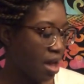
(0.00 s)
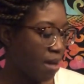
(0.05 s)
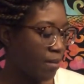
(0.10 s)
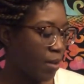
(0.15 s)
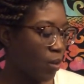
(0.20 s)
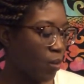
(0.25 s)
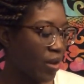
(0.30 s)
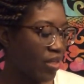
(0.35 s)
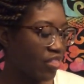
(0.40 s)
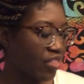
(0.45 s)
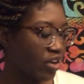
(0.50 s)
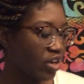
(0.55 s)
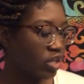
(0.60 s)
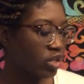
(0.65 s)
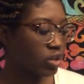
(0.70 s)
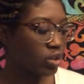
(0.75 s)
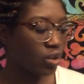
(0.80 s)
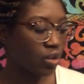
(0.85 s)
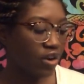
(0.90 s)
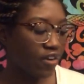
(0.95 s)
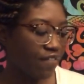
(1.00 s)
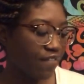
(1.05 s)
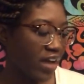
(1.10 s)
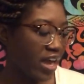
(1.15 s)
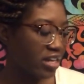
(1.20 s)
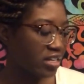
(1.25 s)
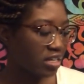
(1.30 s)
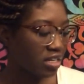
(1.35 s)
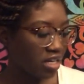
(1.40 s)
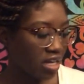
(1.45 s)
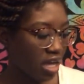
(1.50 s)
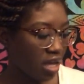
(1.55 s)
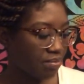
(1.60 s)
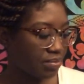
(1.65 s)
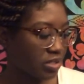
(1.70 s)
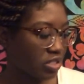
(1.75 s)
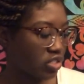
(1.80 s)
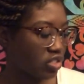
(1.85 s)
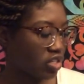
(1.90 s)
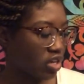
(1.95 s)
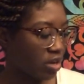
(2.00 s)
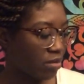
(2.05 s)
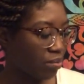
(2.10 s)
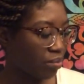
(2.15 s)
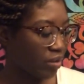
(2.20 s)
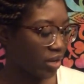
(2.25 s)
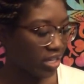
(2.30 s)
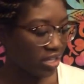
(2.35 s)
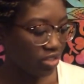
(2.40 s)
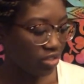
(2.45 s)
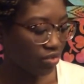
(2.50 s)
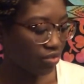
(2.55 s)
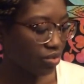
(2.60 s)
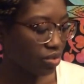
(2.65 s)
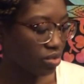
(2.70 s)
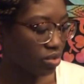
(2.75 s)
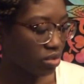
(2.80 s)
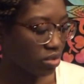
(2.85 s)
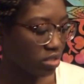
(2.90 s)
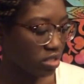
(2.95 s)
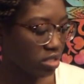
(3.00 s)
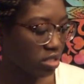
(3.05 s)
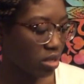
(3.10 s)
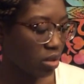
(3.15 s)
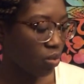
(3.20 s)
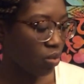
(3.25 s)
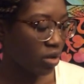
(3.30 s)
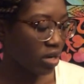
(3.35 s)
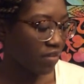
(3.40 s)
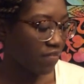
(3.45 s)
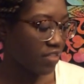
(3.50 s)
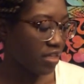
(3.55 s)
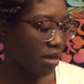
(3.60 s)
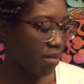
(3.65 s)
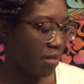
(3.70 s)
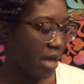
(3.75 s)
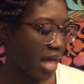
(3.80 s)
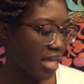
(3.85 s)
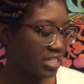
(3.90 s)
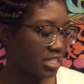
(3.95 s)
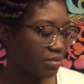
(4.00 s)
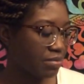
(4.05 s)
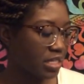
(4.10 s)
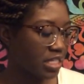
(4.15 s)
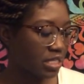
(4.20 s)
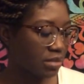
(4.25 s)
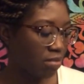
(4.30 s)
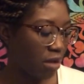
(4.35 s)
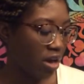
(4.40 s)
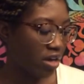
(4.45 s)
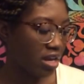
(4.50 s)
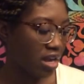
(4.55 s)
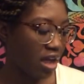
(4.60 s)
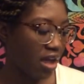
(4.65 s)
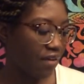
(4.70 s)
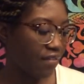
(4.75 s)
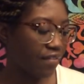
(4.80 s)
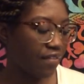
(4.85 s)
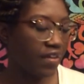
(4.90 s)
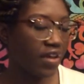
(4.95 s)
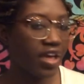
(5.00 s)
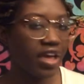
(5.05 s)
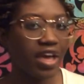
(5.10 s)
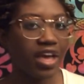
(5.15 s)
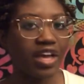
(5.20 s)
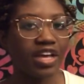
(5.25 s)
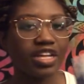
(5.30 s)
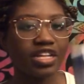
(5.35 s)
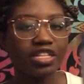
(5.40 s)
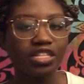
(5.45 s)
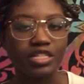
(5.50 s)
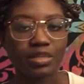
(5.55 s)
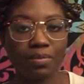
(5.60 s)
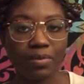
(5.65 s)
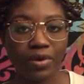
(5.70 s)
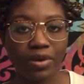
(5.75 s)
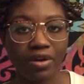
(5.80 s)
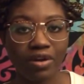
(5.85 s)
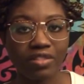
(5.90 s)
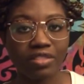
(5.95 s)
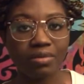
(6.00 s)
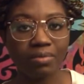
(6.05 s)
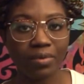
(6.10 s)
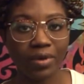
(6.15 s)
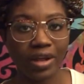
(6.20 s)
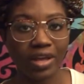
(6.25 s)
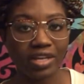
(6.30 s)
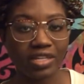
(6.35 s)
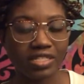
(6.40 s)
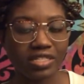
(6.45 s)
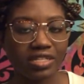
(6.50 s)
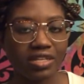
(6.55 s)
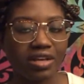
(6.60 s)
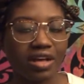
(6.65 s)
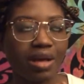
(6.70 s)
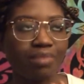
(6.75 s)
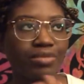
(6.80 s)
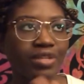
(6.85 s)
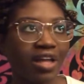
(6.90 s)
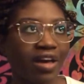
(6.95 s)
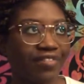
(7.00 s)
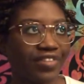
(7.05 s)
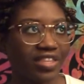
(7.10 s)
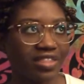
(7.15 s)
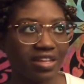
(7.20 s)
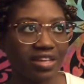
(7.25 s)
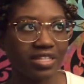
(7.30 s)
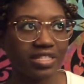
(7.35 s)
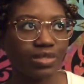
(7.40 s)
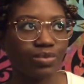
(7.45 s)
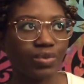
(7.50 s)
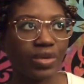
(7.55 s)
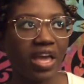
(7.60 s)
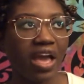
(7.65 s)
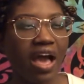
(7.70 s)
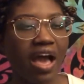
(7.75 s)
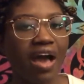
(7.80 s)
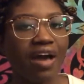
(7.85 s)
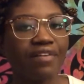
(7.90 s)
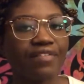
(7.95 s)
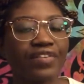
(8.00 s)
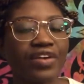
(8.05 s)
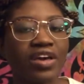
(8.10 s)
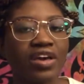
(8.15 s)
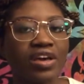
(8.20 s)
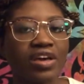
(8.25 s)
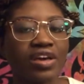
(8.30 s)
But when their glorified hookups start breaking the rules, one of them has to be smart enough to put on the brakes. I'm loving this. We have